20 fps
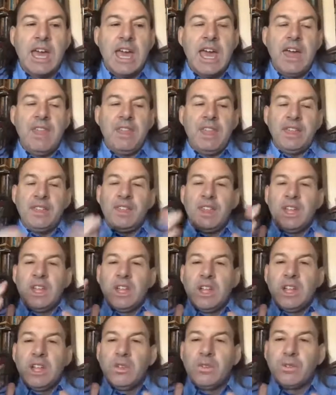And then
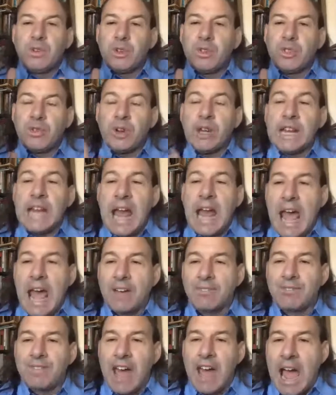for
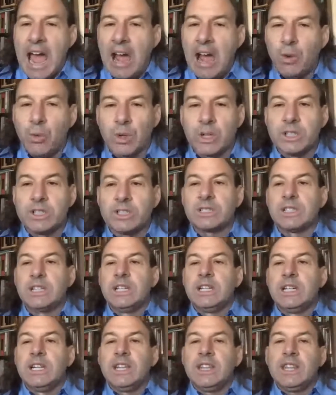3.5 hours,
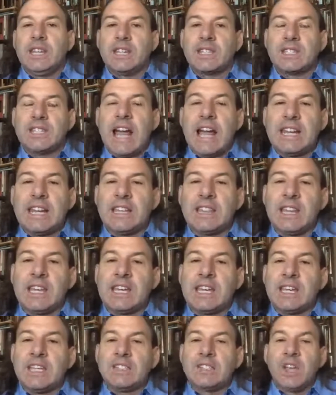the exciting
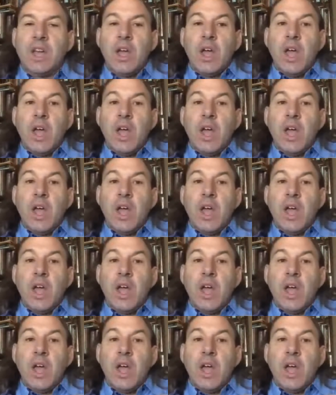thing is